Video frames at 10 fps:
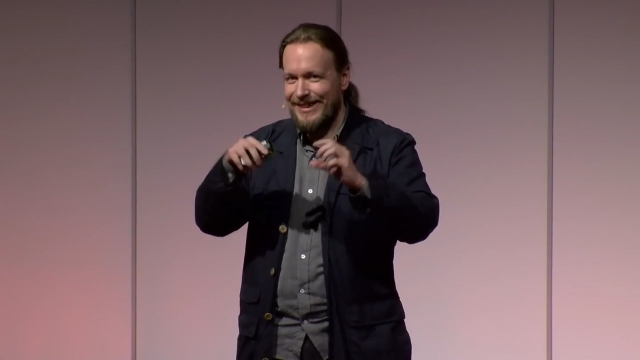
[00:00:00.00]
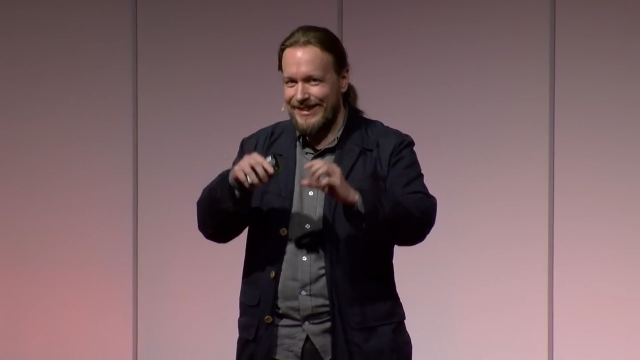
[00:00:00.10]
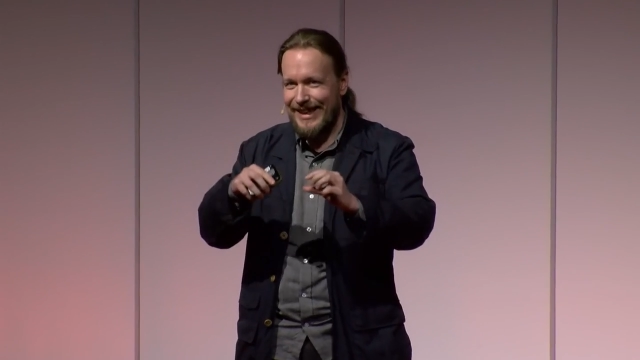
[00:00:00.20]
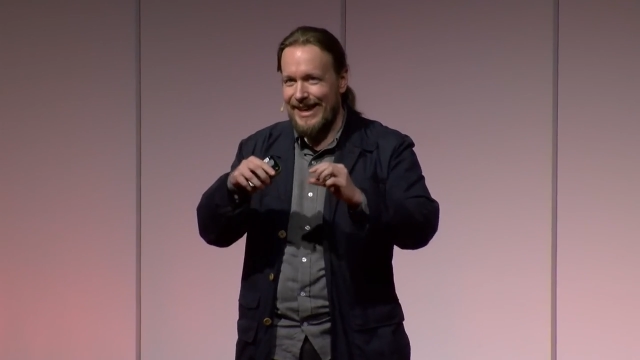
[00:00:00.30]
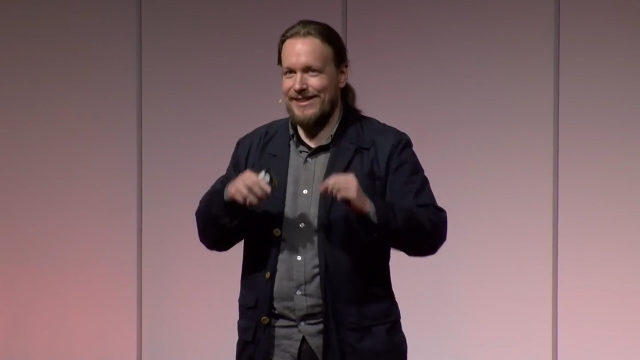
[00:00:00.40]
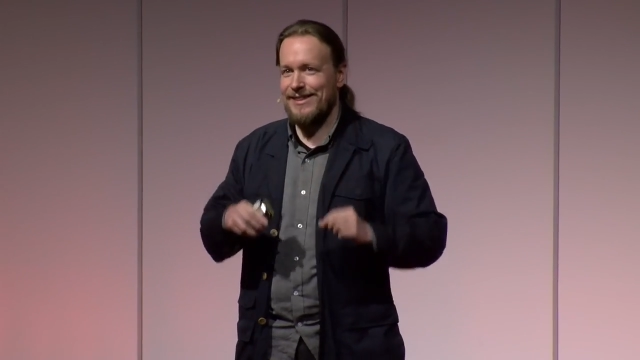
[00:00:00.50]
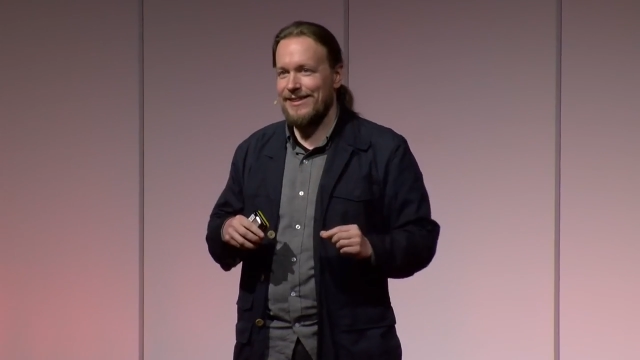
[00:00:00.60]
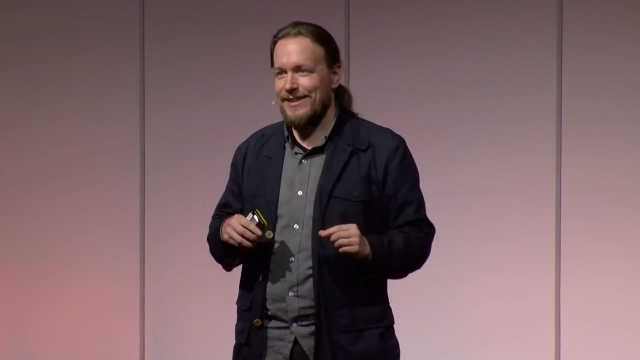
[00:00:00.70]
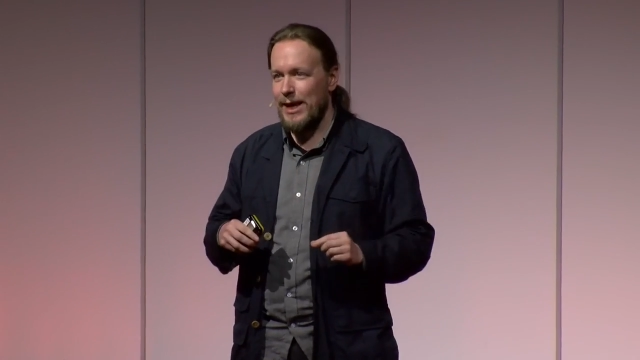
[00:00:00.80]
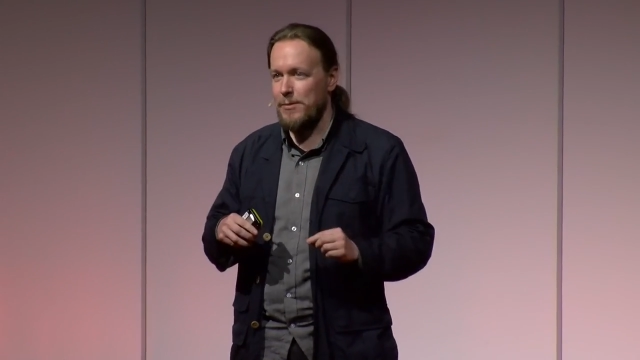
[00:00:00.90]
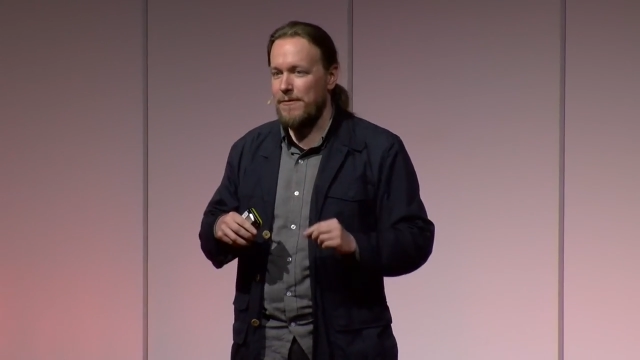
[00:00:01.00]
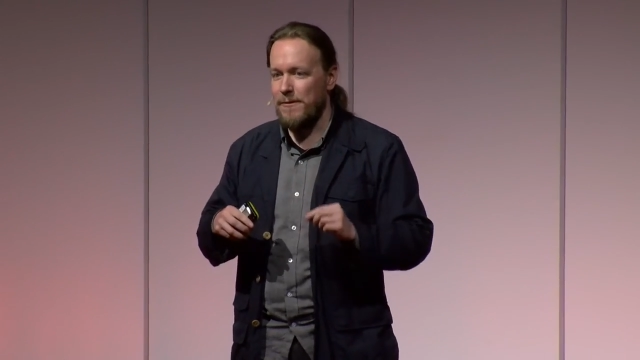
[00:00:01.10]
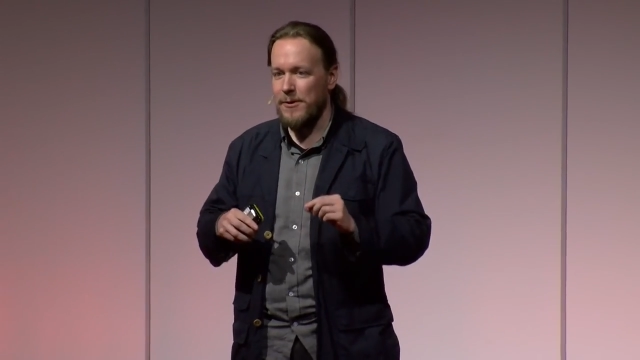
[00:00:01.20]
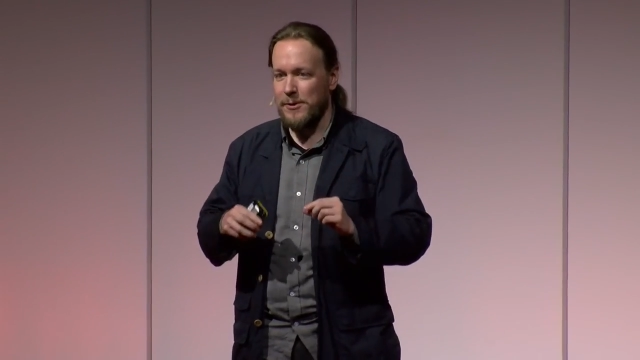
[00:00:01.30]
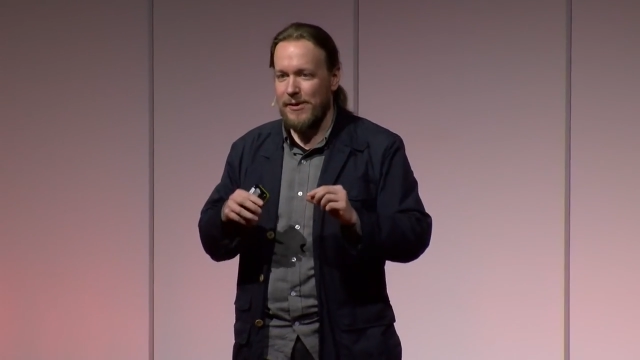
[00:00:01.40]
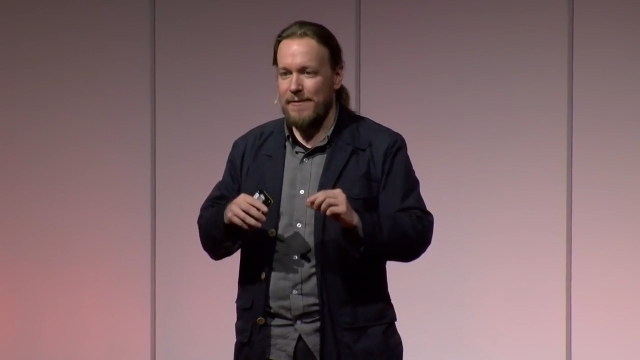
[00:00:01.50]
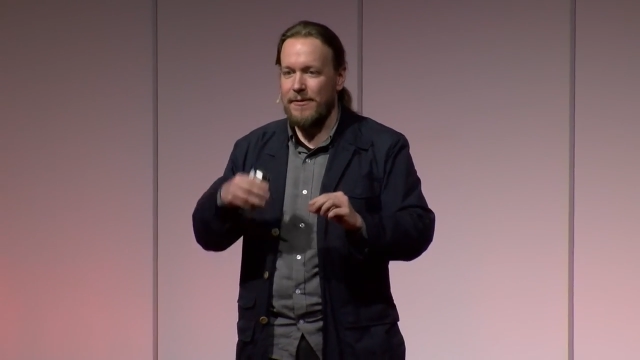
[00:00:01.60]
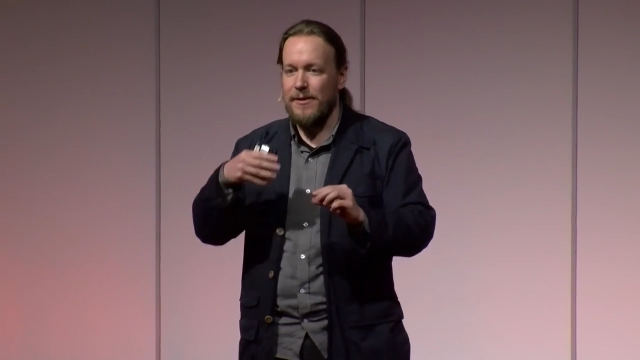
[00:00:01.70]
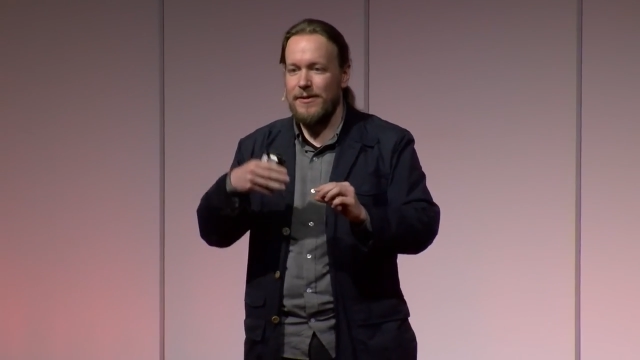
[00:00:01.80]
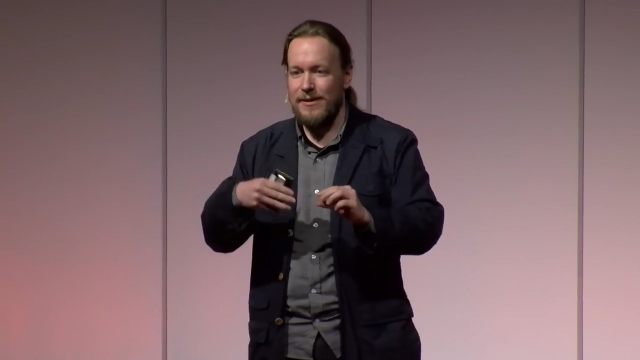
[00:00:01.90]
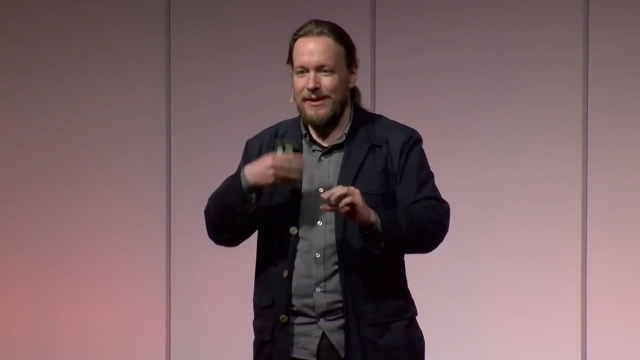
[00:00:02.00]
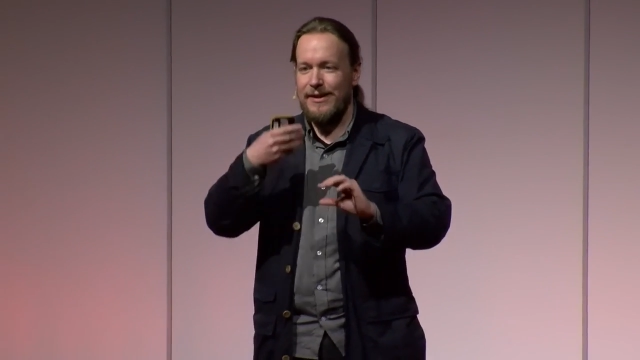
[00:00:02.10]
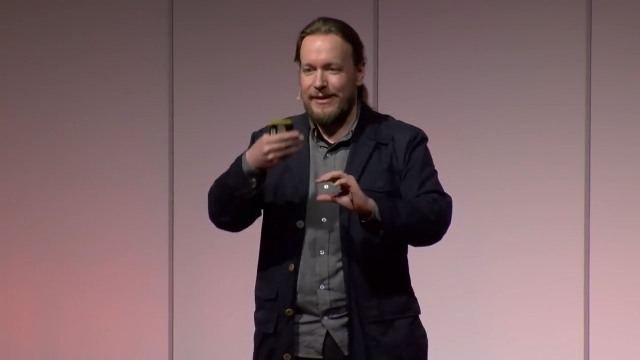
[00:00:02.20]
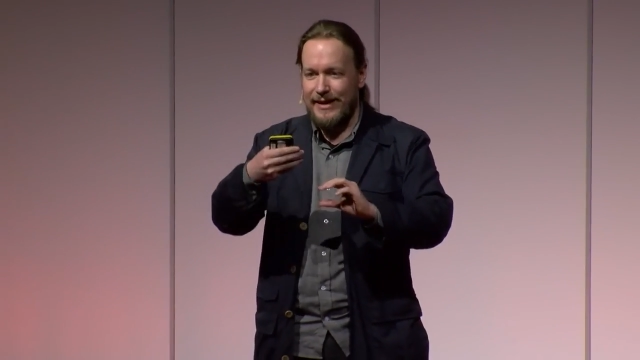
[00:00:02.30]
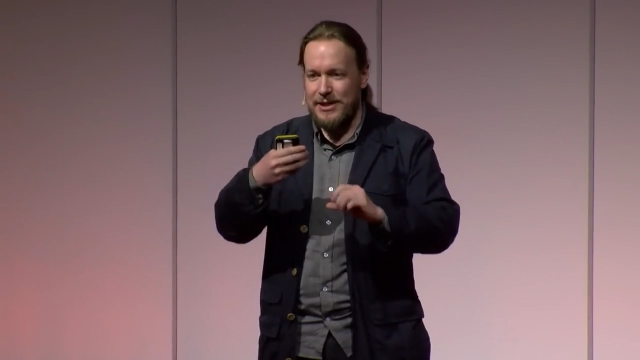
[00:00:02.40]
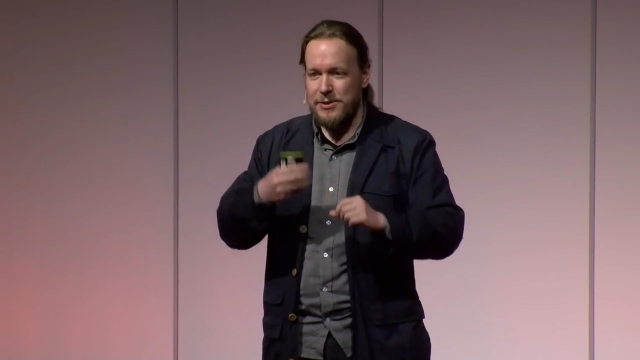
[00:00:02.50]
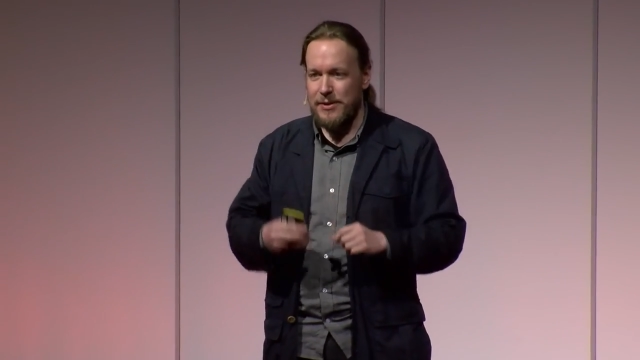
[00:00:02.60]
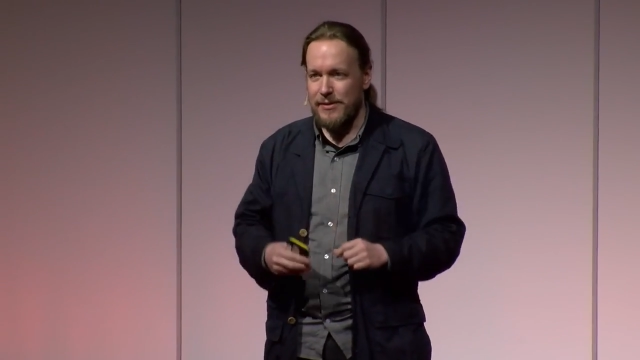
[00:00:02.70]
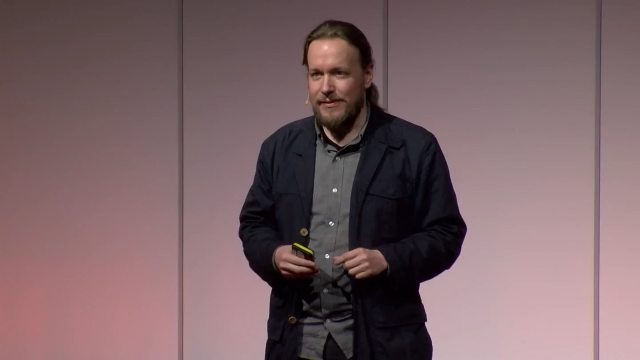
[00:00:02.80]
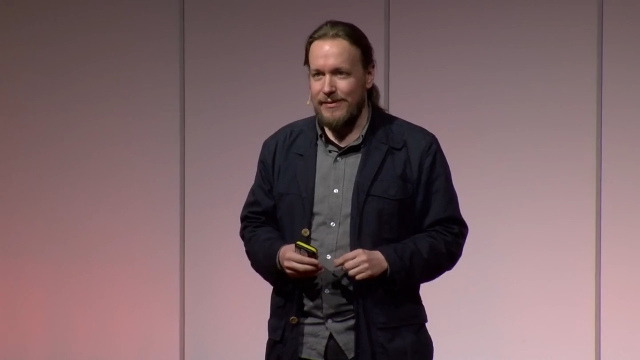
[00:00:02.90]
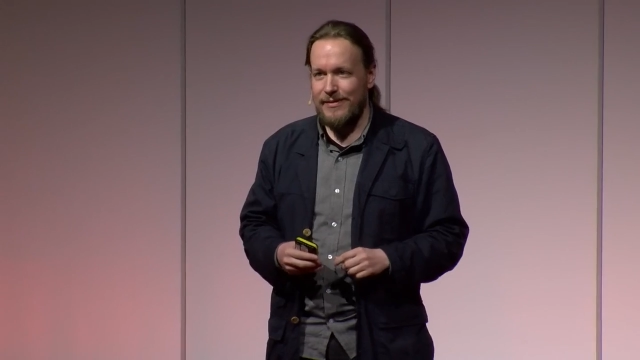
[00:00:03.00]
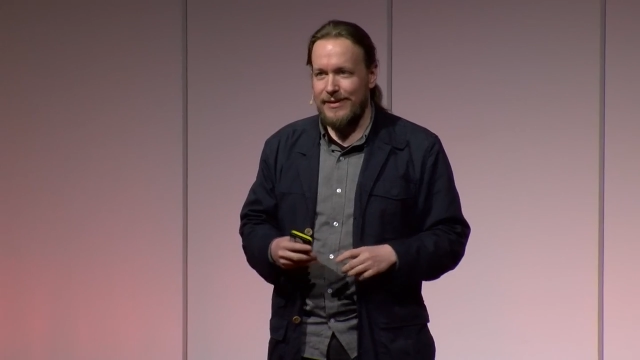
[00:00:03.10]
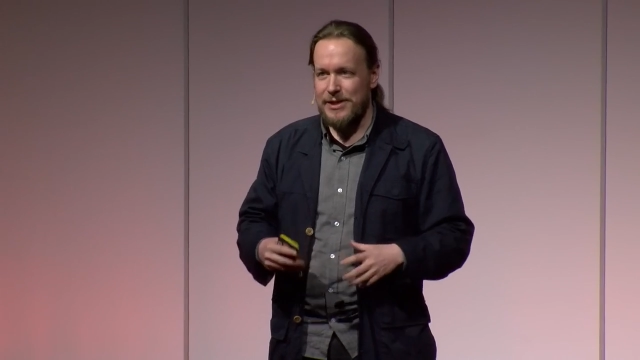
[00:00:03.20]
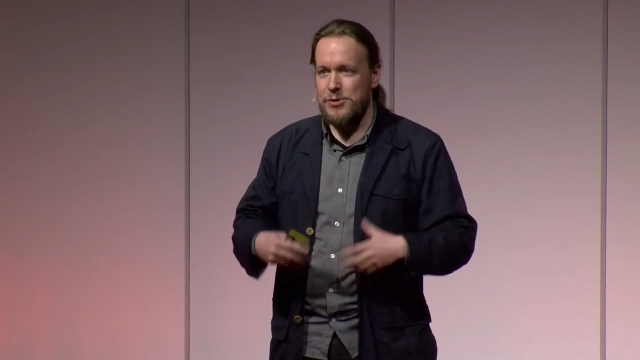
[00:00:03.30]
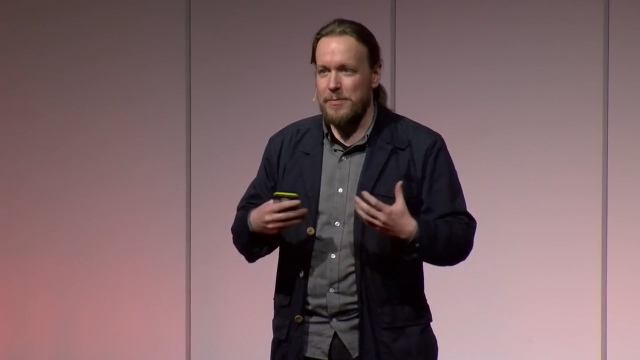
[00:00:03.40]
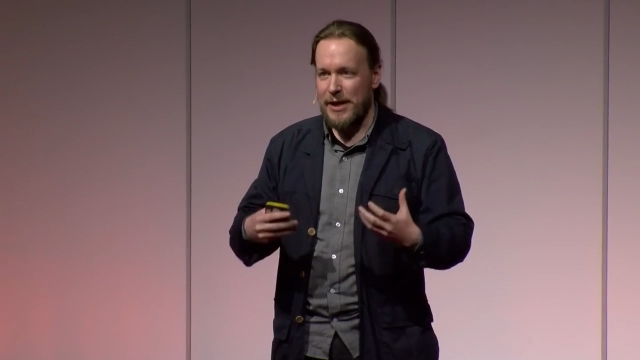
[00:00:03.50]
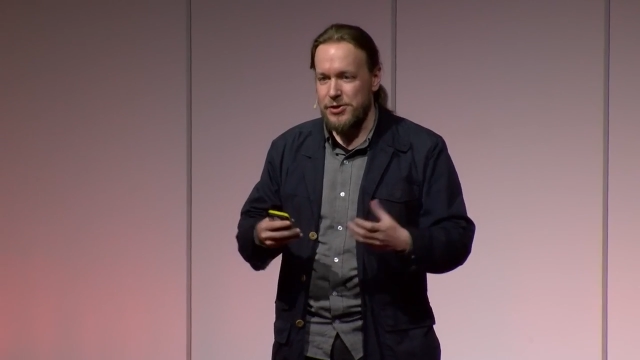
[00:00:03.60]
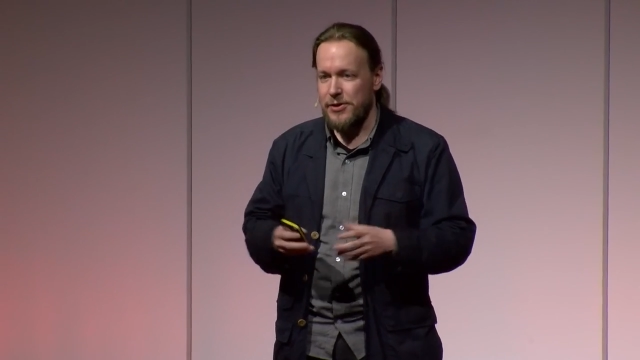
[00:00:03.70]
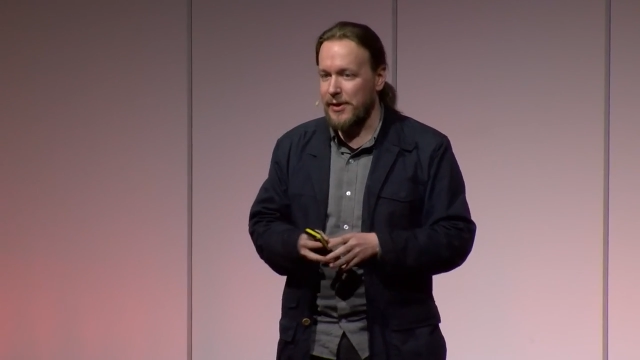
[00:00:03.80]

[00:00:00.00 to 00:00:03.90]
that name of a photographer next to a picture?